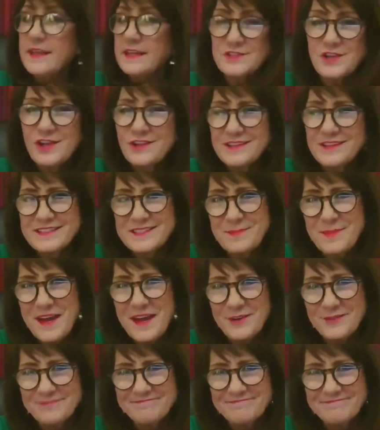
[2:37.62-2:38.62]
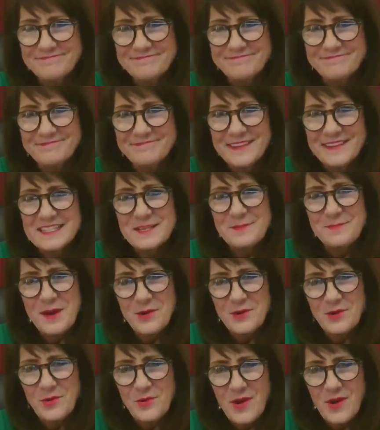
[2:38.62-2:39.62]
And that's all it's about. It's
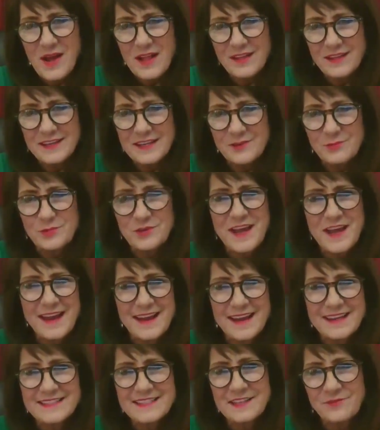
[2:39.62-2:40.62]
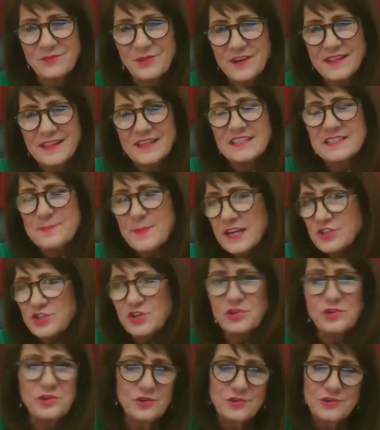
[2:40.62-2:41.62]
about equality. We're not asking for anything
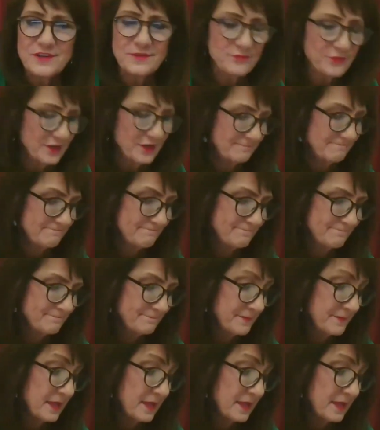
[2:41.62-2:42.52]
special or different.